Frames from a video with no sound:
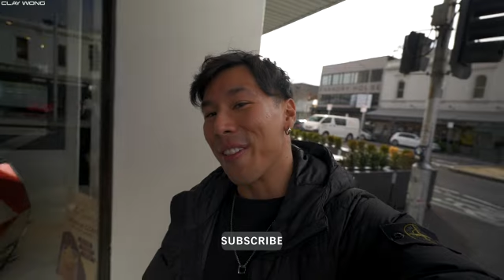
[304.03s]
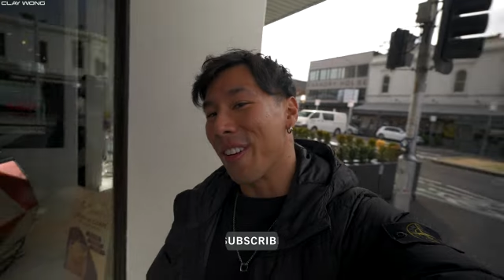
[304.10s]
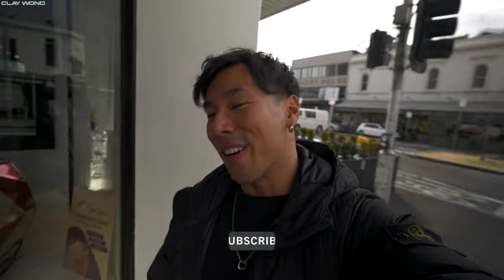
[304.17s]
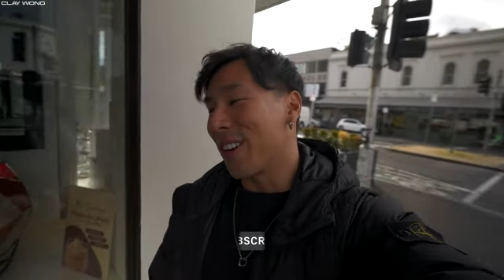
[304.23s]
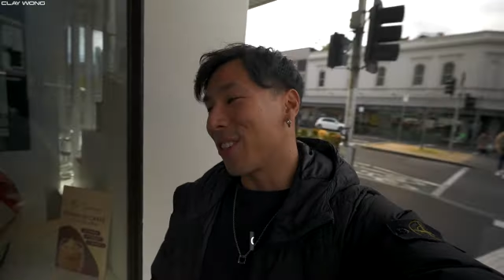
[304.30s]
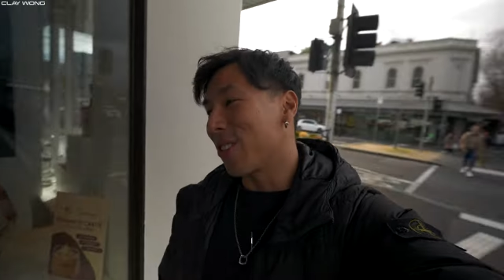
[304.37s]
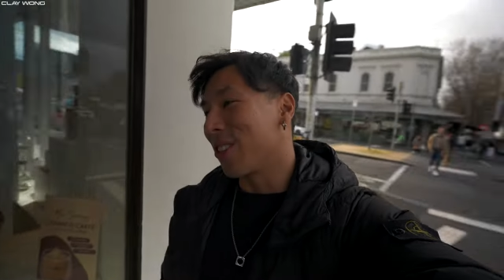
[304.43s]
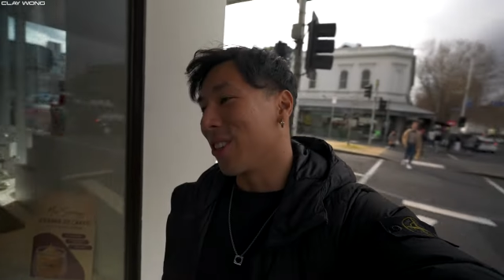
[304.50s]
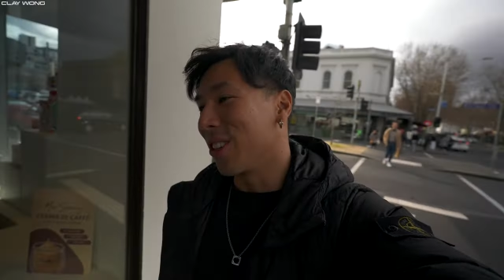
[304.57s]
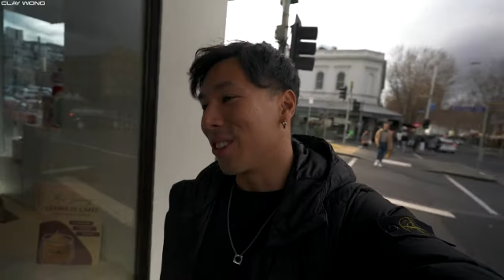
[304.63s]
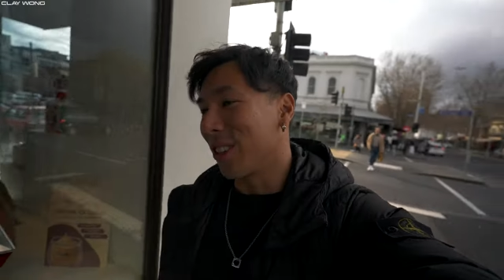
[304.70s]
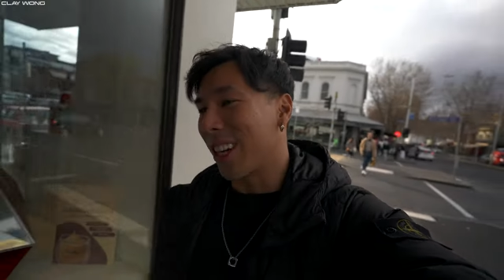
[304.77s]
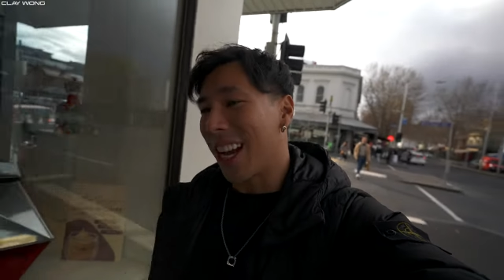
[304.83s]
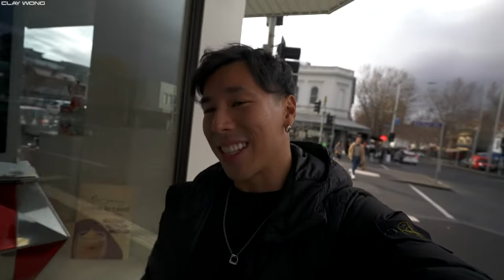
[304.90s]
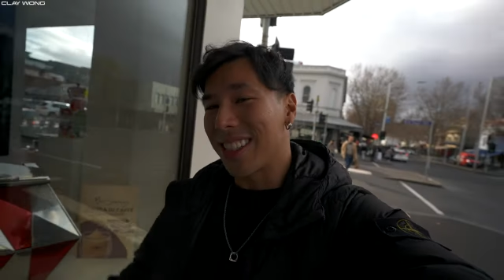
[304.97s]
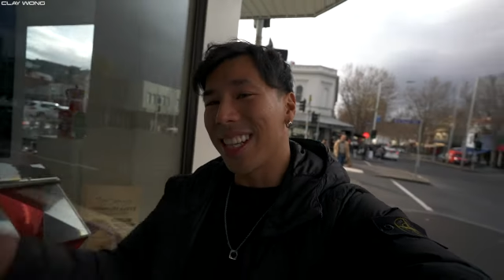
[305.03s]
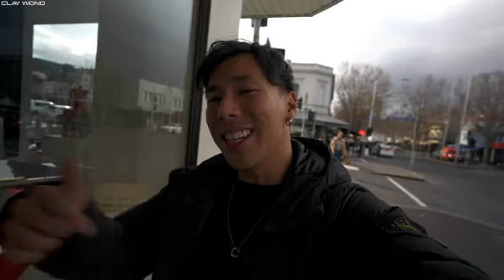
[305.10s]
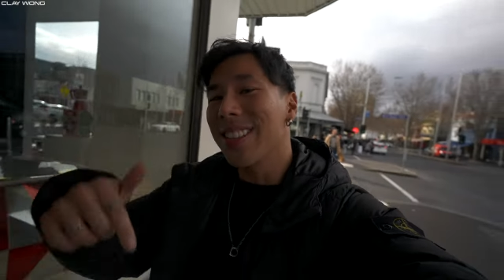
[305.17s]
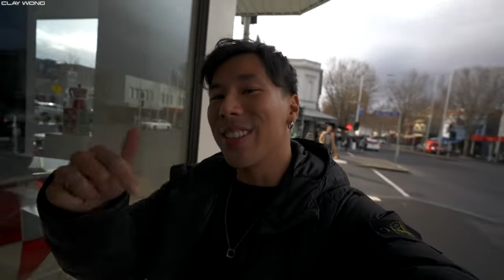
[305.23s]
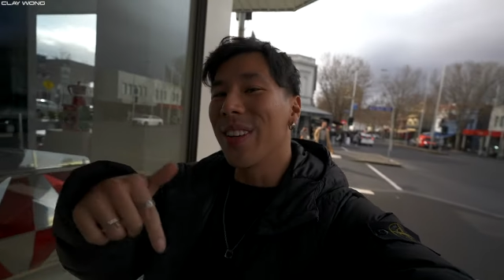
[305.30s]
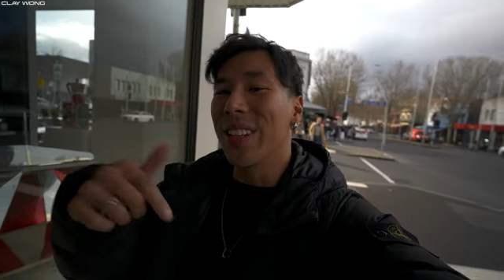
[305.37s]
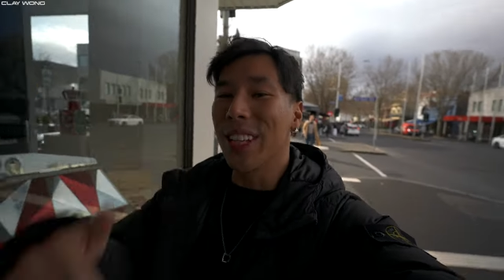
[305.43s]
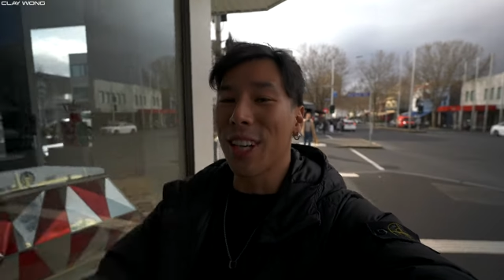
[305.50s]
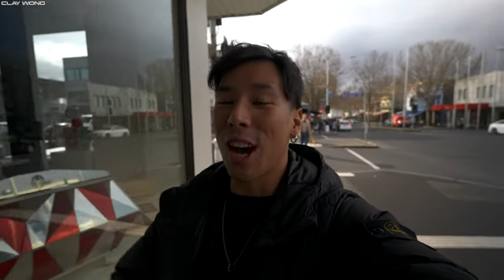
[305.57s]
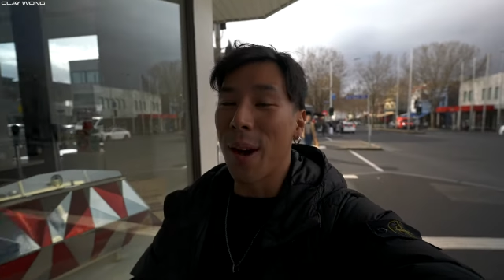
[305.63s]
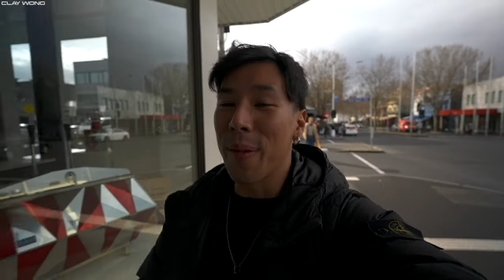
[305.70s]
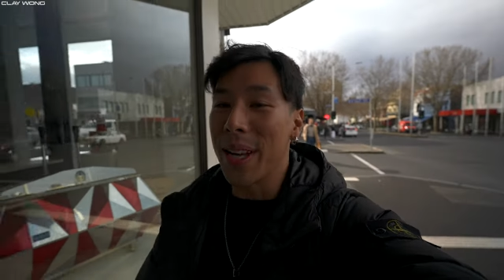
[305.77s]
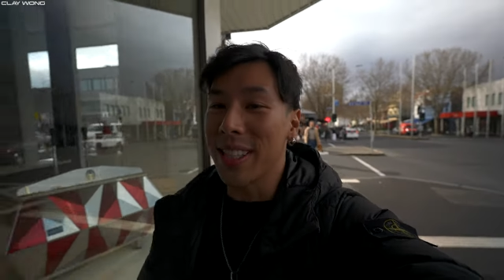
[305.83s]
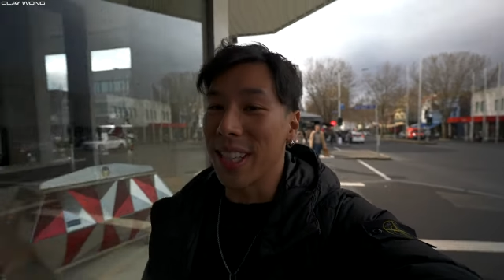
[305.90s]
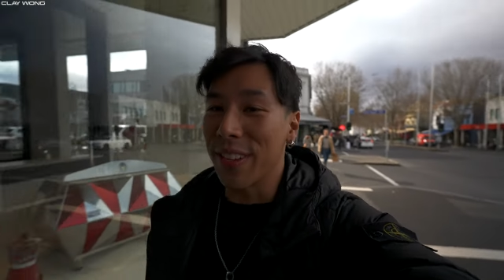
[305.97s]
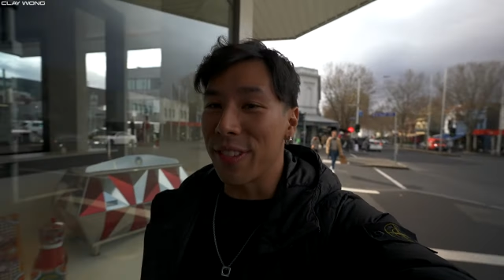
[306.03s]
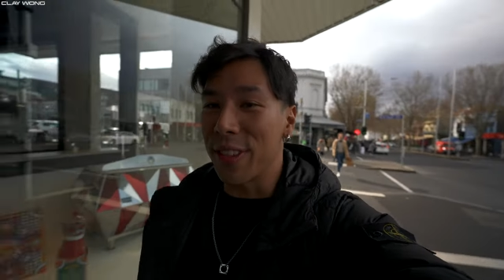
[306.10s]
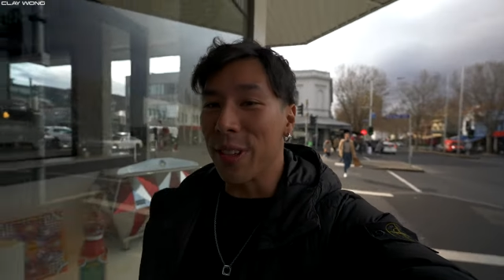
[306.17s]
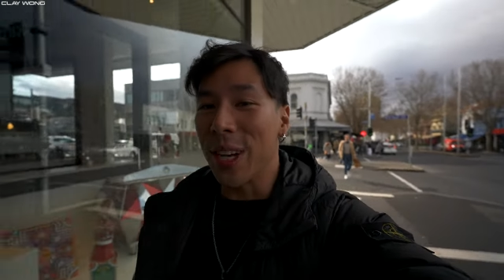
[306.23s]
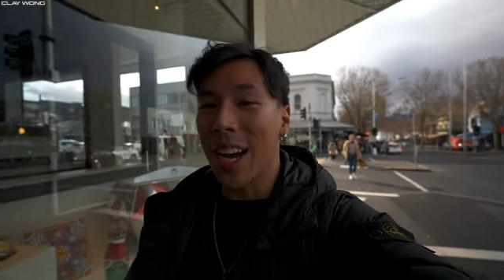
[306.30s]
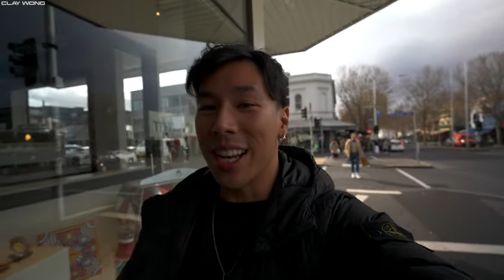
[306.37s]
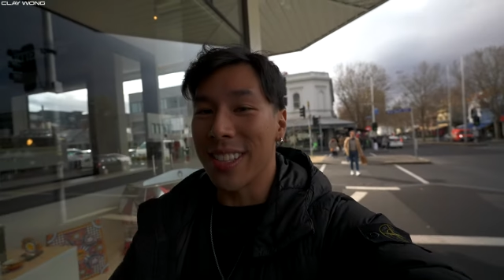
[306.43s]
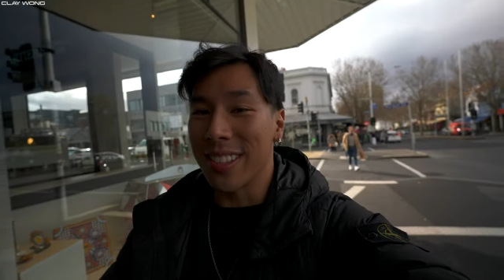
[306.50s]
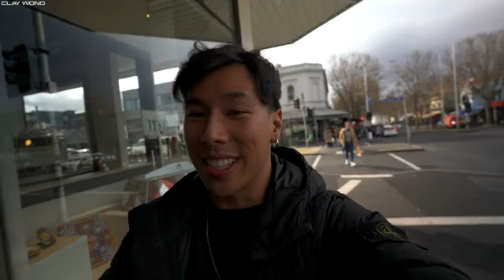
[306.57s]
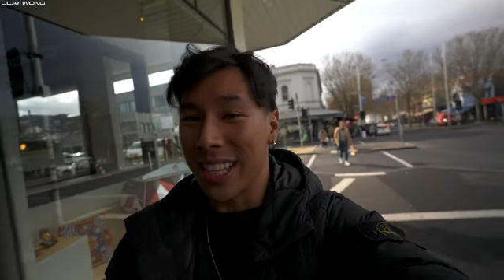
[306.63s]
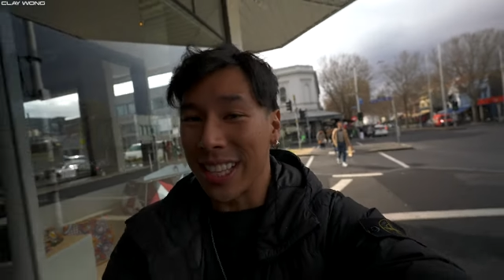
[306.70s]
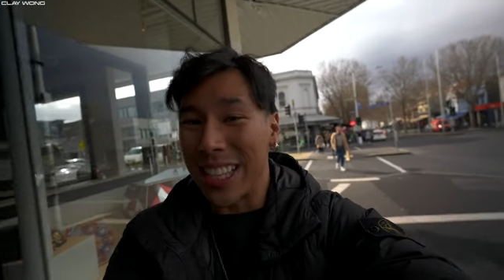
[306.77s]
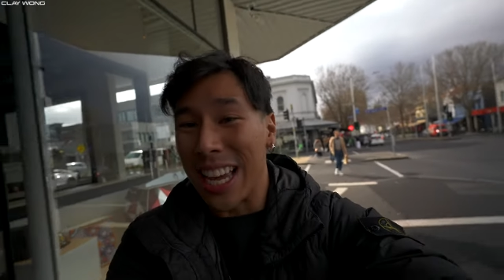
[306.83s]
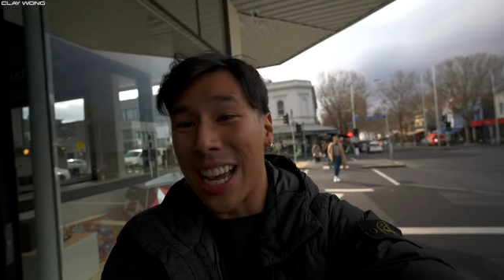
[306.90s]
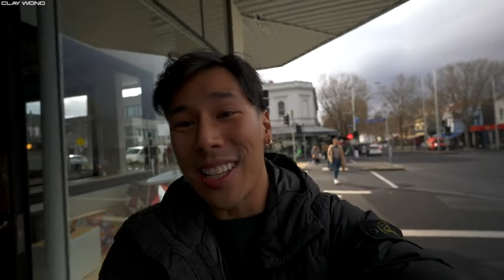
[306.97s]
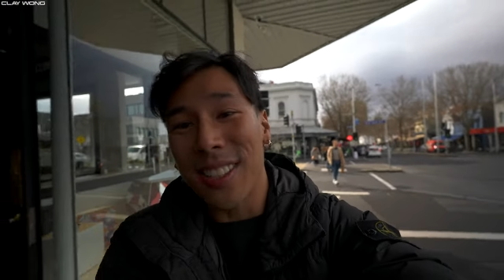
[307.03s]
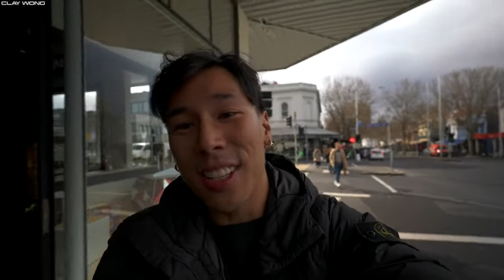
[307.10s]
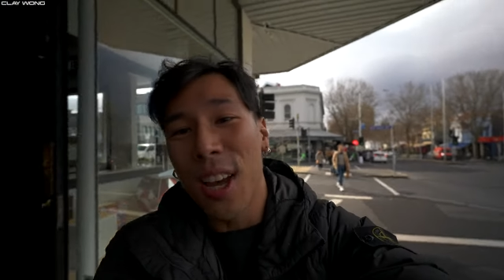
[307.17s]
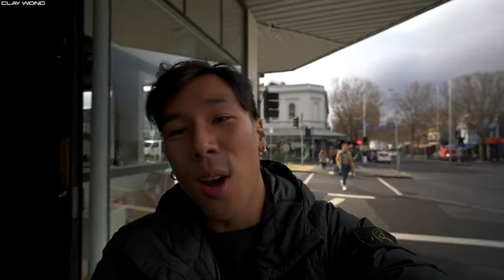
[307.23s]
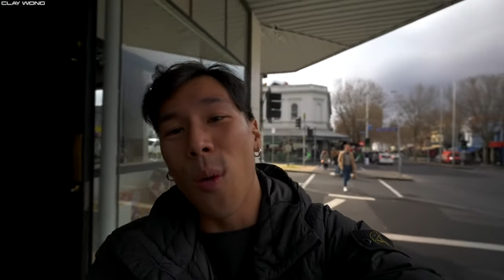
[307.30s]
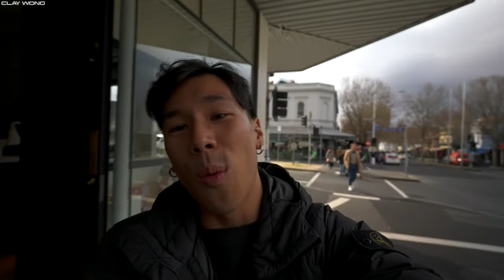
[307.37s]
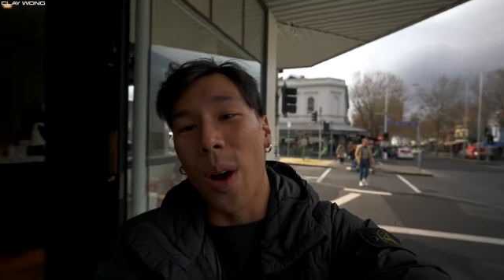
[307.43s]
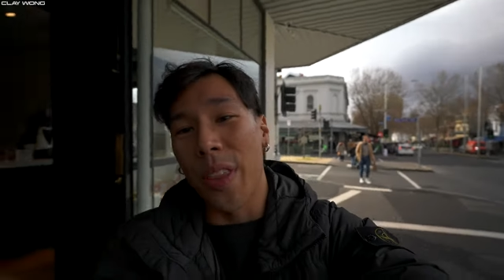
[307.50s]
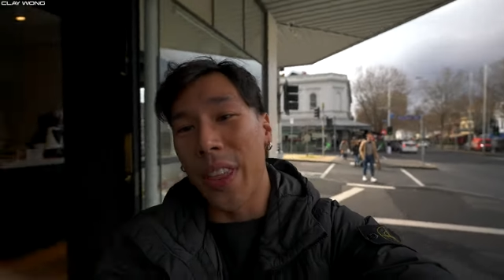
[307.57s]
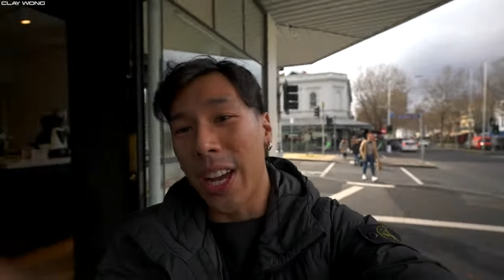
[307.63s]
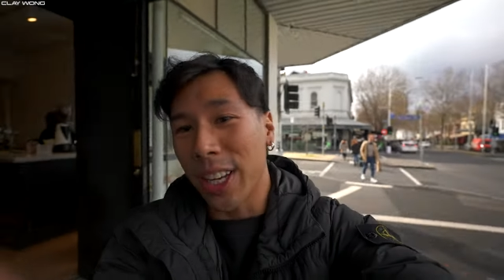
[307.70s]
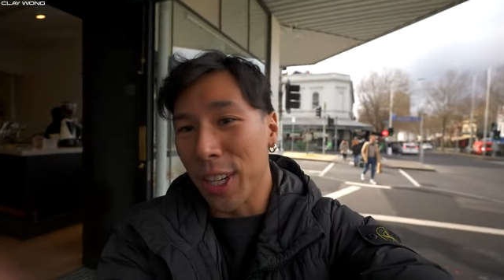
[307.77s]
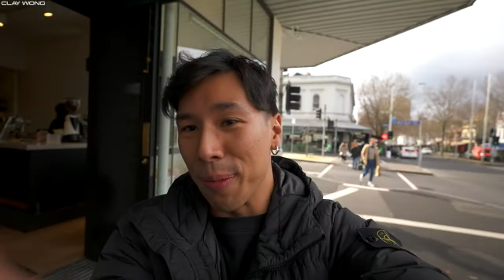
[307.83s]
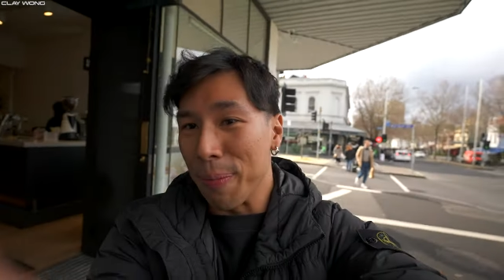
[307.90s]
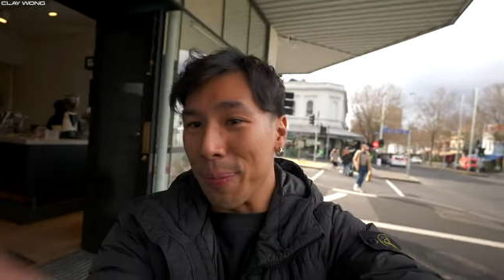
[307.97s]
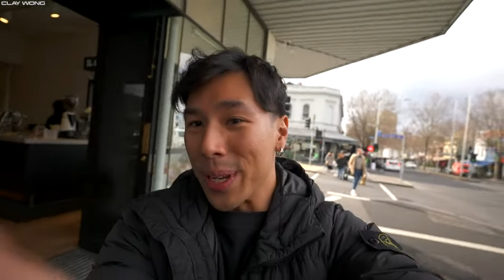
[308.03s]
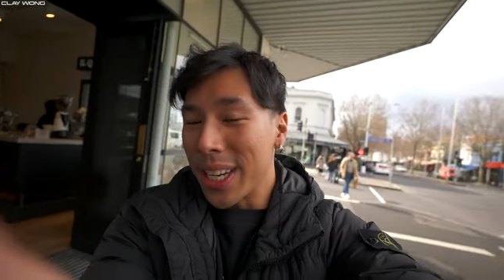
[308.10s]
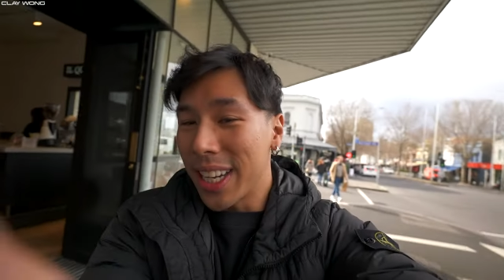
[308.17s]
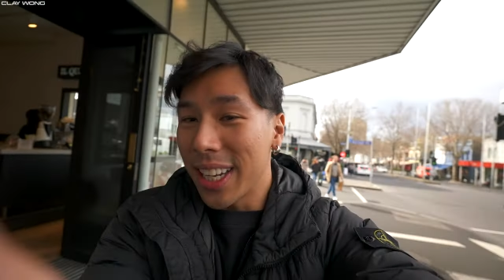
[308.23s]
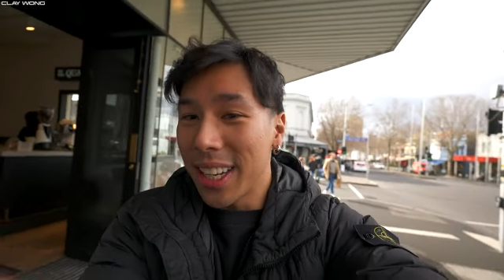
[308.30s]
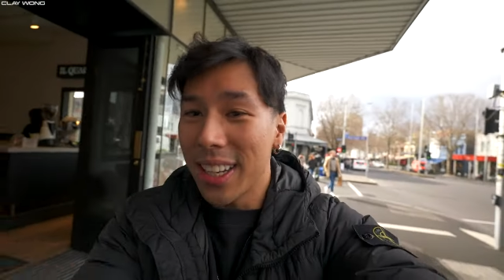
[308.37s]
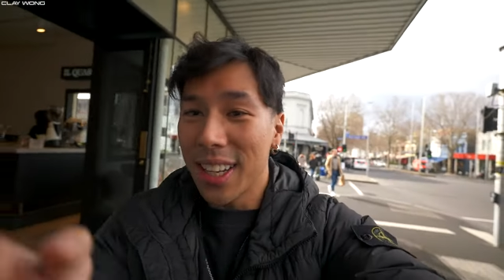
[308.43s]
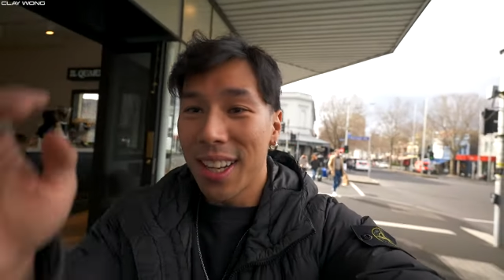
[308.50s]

very soon. So guys, let us know in the comments if you guys can guess what that could be.